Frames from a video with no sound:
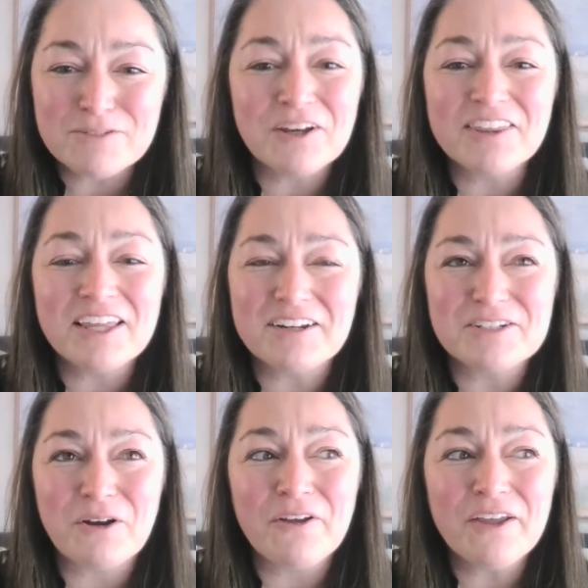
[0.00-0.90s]
so i think
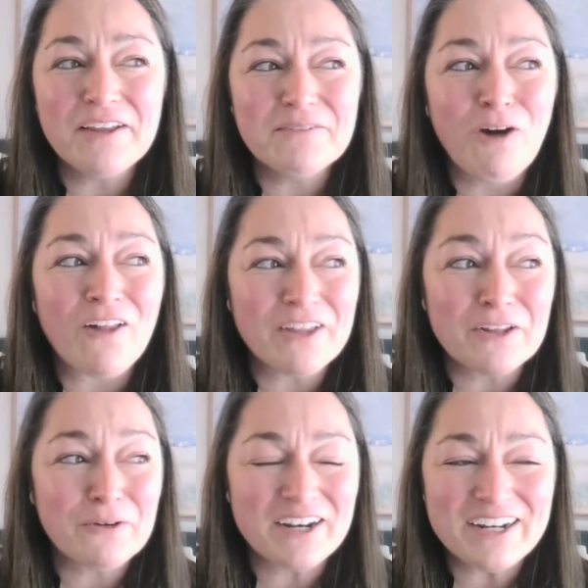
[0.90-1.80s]
there's while
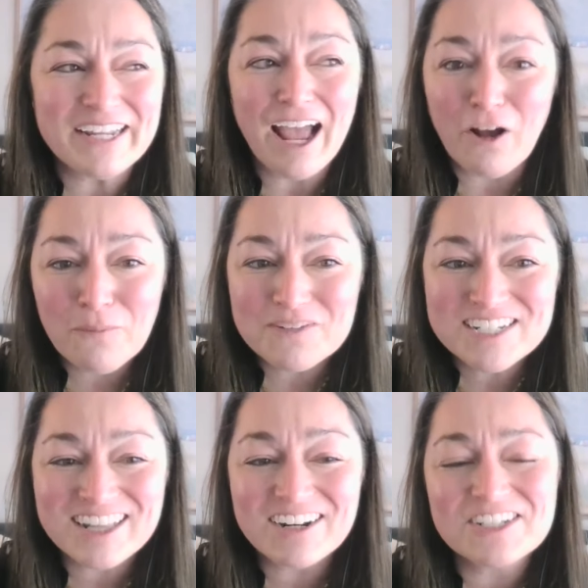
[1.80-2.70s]
illiquidity
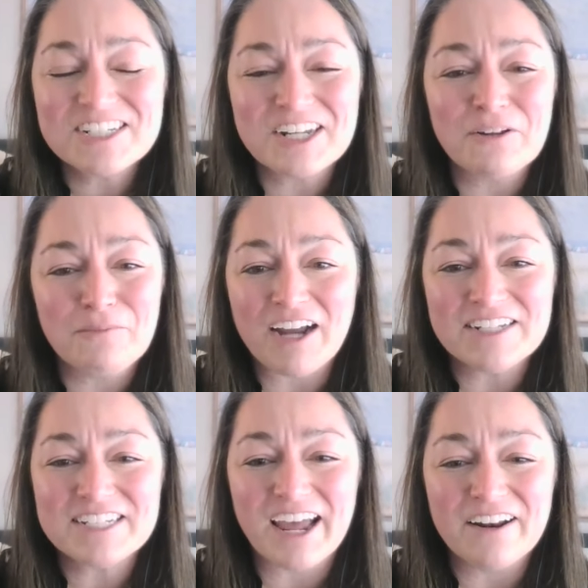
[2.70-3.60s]
helps there's still a
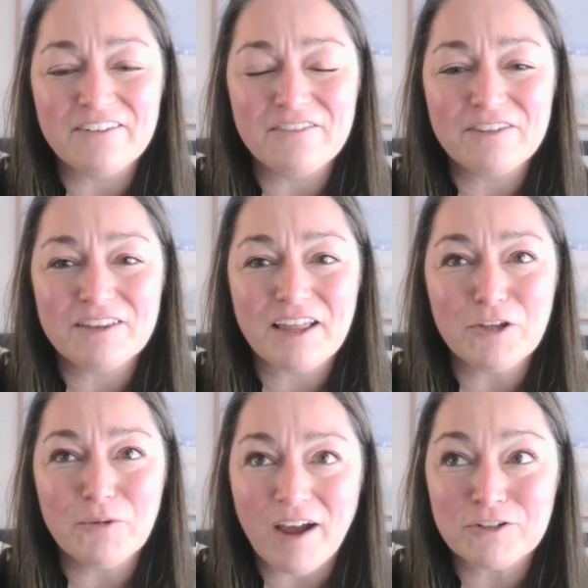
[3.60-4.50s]
mindset that
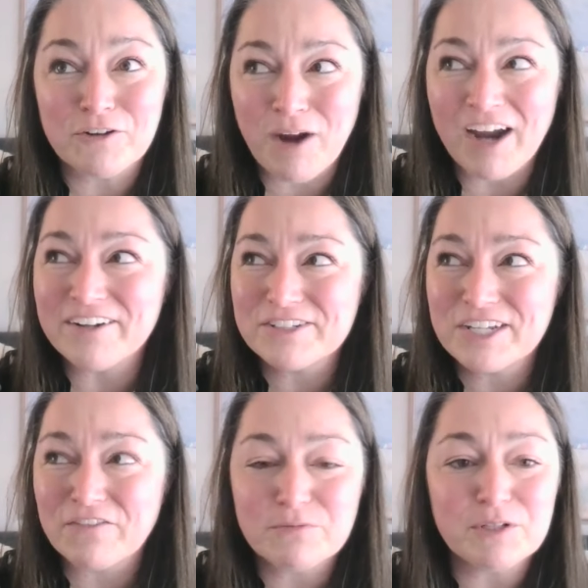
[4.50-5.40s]
you have to remind
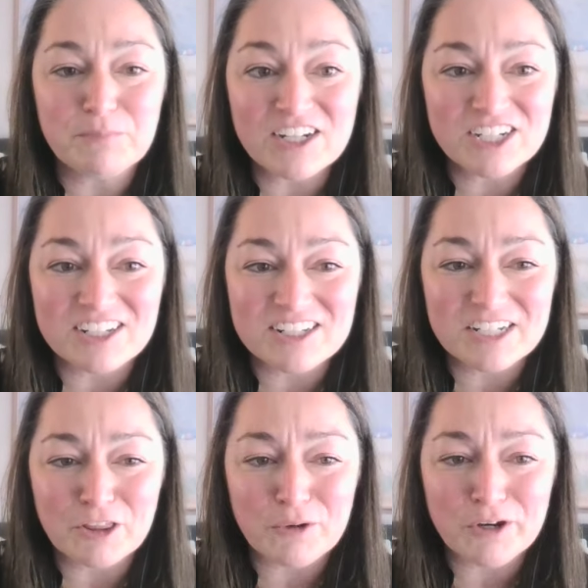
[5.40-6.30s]
yourself to be patient and
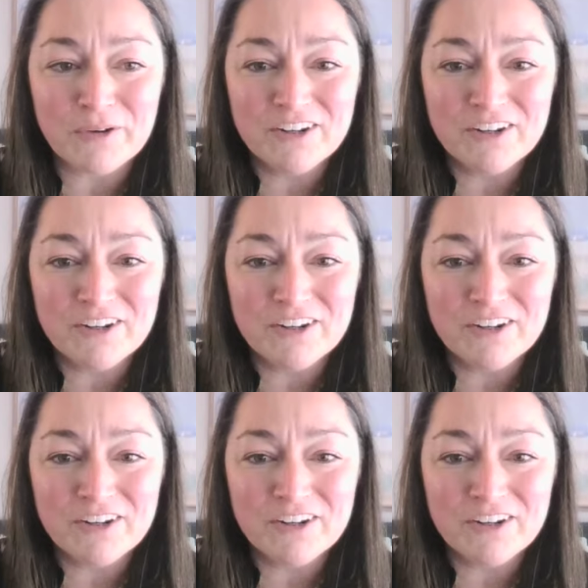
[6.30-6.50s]
see it through